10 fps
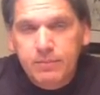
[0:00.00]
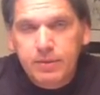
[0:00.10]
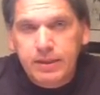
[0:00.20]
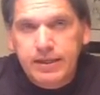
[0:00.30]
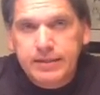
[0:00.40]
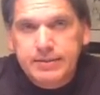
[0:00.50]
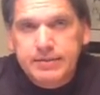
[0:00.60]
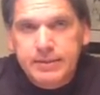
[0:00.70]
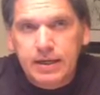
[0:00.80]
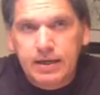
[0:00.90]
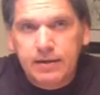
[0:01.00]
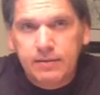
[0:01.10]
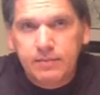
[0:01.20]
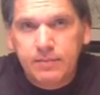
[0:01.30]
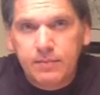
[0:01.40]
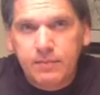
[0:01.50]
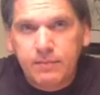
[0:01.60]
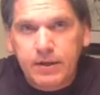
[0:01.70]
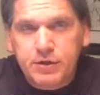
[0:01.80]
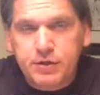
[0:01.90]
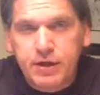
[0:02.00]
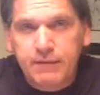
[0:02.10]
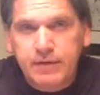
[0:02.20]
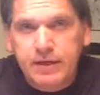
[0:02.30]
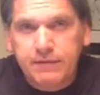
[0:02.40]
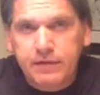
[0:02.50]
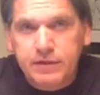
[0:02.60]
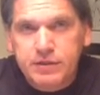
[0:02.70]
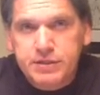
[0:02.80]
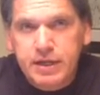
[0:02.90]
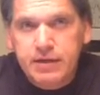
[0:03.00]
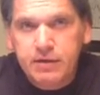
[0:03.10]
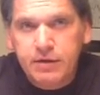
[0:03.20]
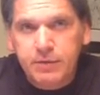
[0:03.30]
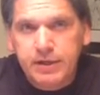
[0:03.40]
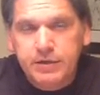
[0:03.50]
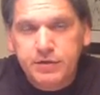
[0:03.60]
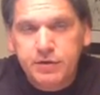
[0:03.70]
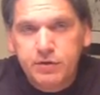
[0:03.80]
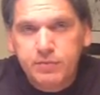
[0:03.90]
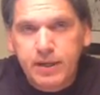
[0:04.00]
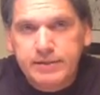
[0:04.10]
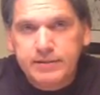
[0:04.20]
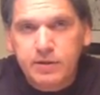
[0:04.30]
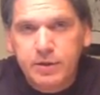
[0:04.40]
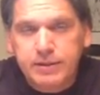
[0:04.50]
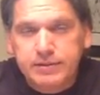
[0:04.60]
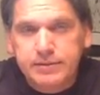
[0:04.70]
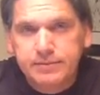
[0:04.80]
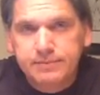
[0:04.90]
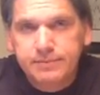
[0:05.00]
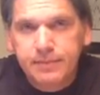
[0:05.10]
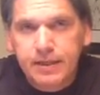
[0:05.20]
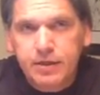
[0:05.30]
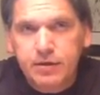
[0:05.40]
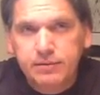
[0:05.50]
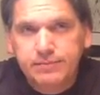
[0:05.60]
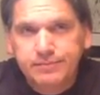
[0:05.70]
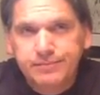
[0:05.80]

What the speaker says: Please make sure you have the definitions down and ready to pass the quiz. Thank you.